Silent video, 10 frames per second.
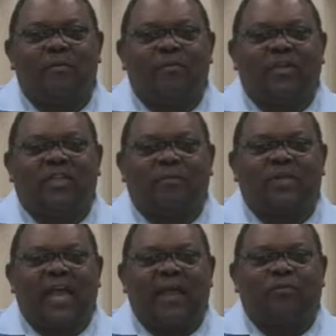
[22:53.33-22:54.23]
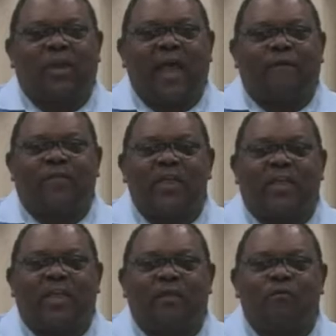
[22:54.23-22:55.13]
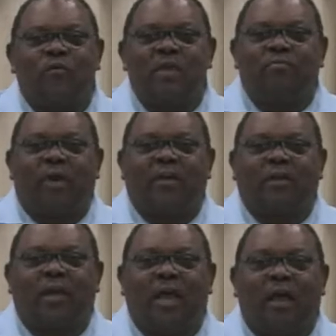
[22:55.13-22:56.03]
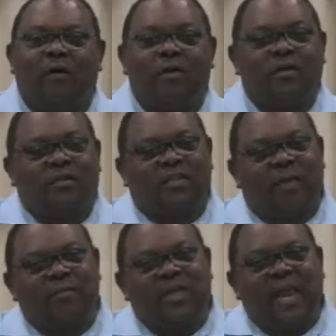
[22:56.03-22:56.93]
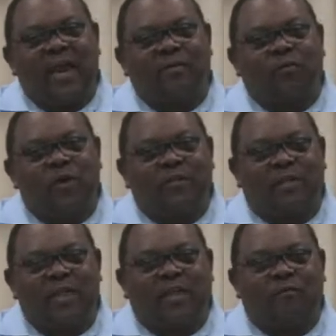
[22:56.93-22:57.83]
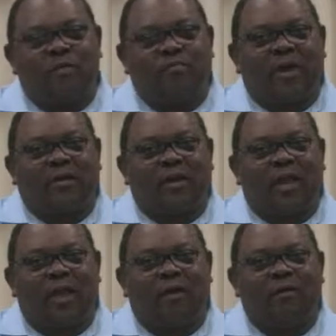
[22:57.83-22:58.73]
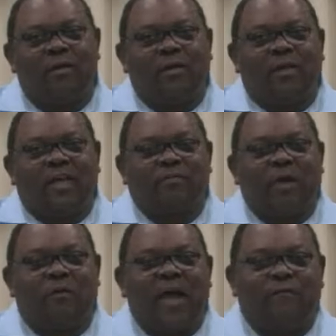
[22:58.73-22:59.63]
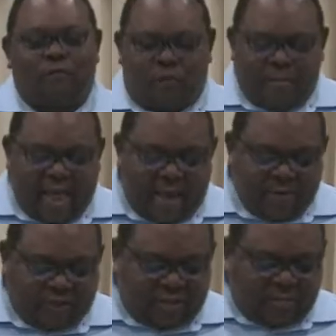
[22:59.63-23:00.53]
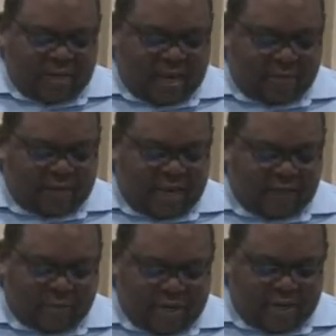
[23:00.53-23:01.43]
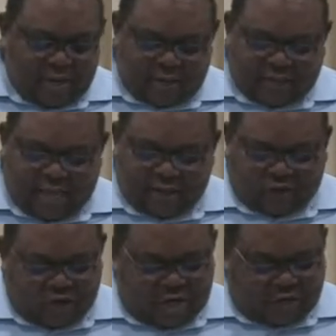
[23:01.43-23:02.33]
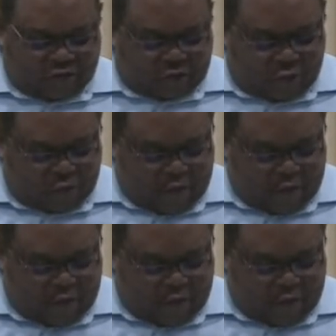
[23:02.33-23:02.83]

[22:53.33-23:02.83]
But sometimes without thinking, we break the law. Sometimes with thinking, we break the law. As my wife will remind me sometimes, hey, Speedy Gonzalez, you need to slow